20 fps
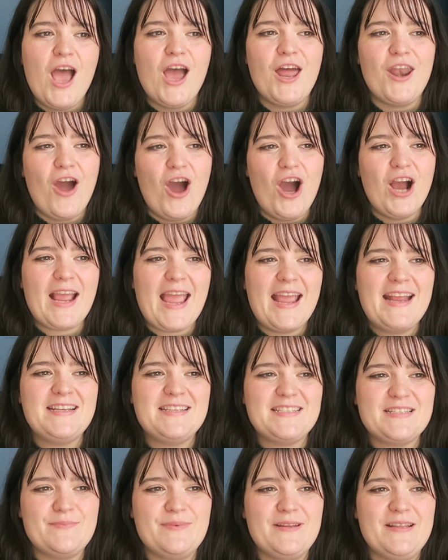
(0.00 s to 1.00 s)
an arcane
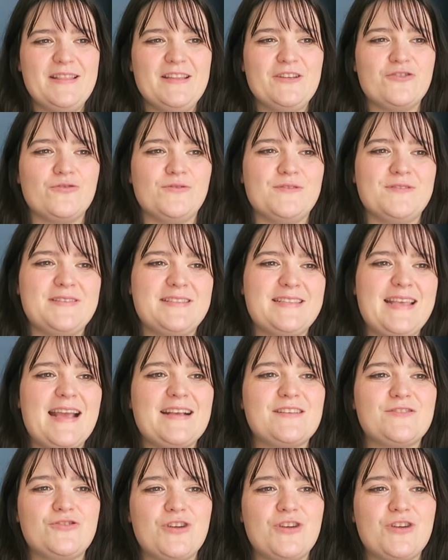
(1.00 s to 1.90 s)
discipline that draws on sex,